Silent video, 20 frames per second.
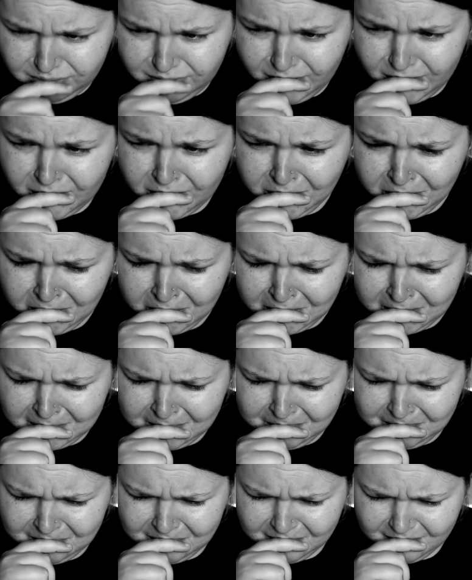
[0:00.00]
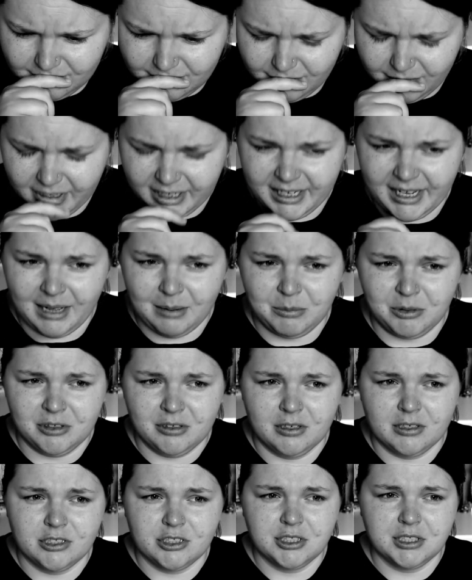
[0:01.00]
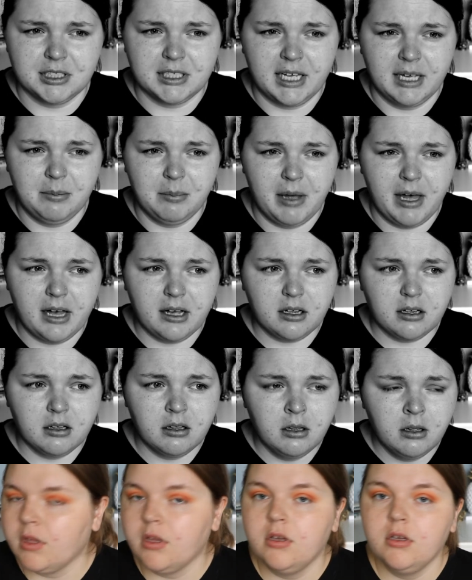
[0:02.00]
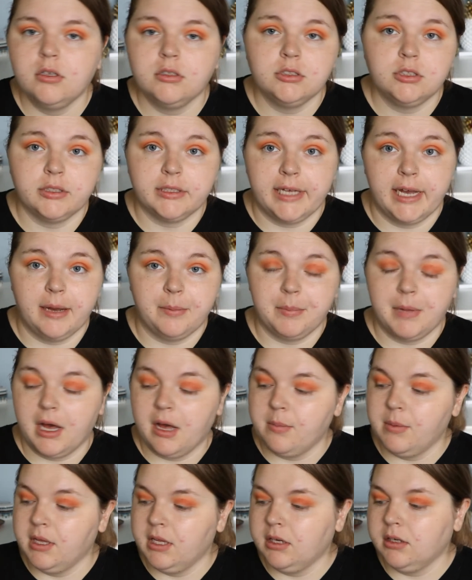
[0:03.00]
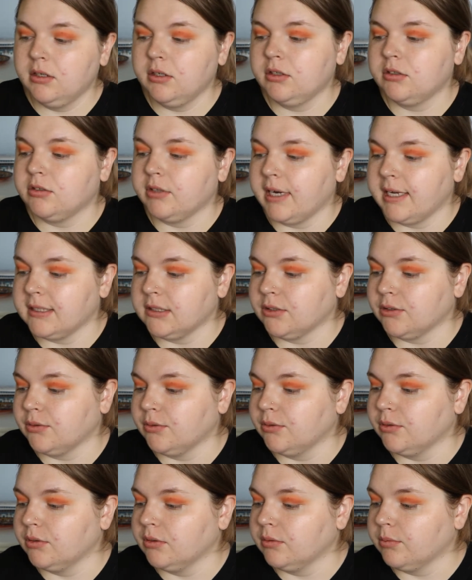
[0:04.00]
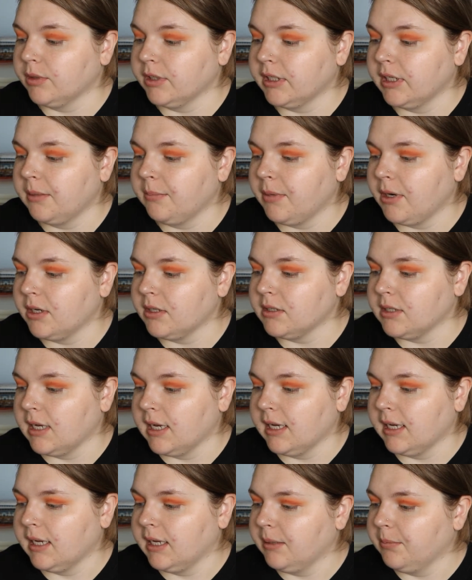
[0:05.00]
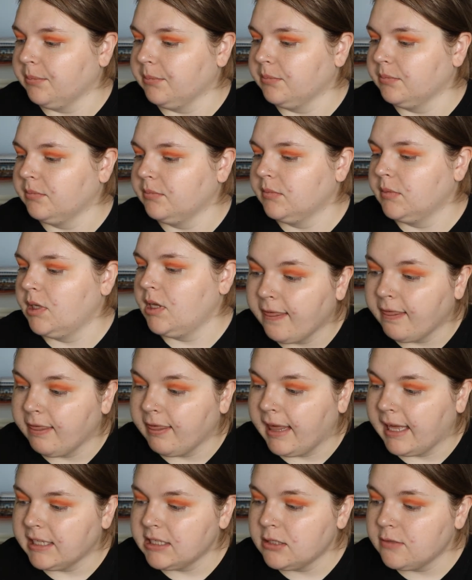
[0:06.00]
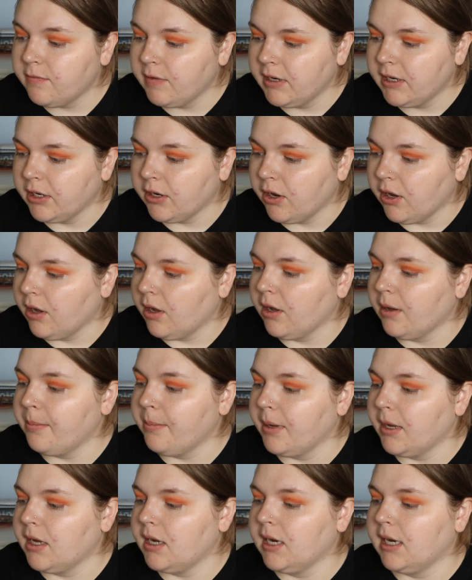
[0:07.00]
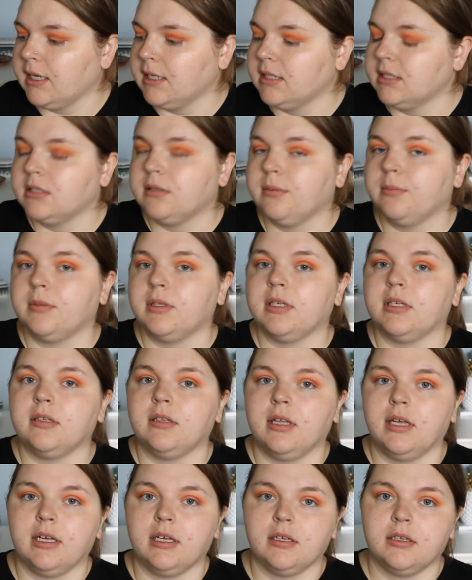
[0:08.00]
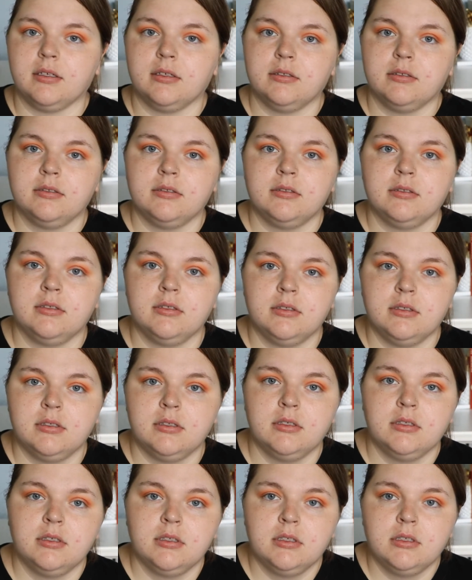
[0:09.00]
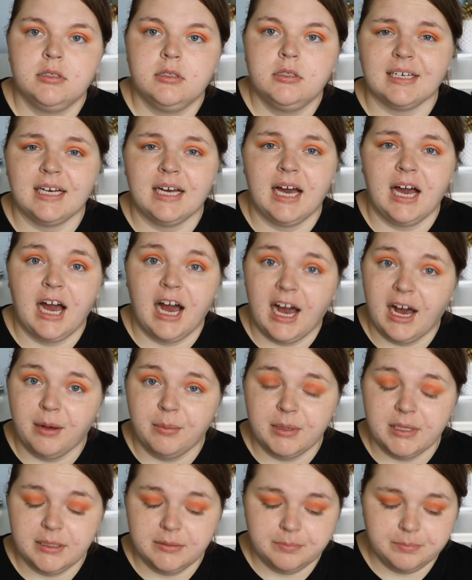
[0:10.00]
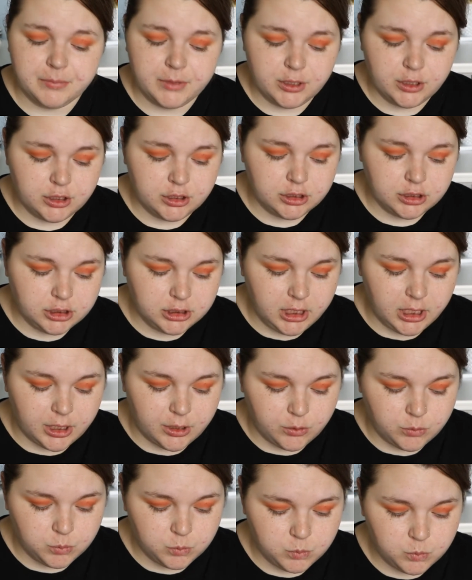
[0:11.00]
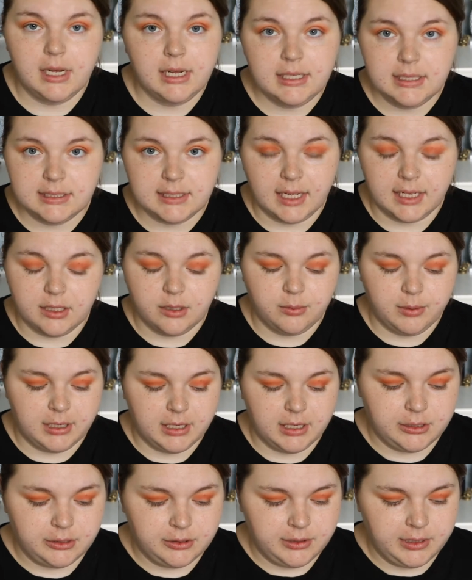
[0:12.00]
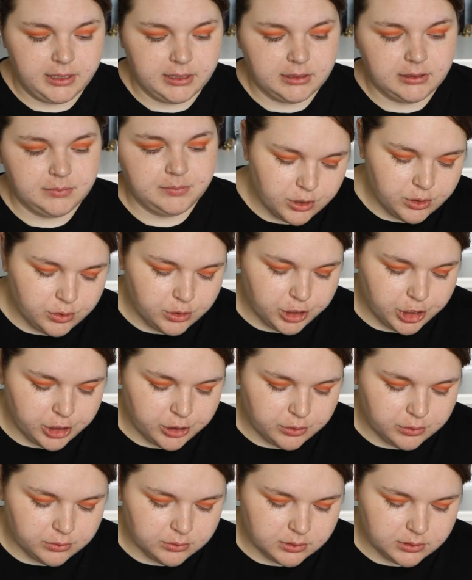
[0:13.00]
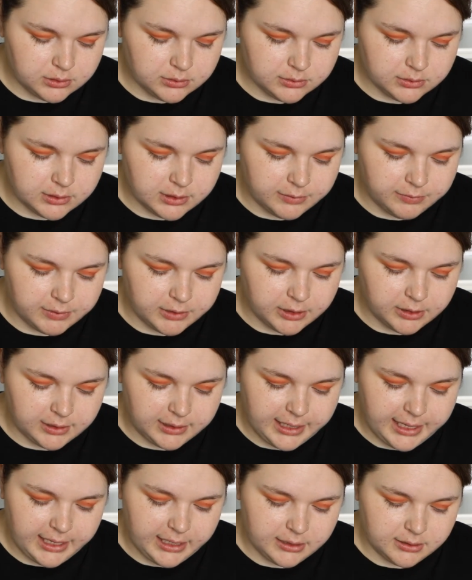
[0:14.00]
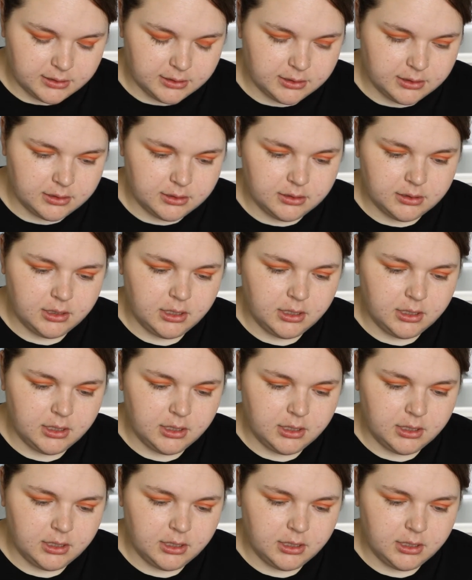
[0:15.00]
Oh, my Cap'n Crunch just came back. So yeah, I'm in grad school, working part-time. That's fun and all, but I need something like a hobby. So I decided why do this. Who knows if it'll last.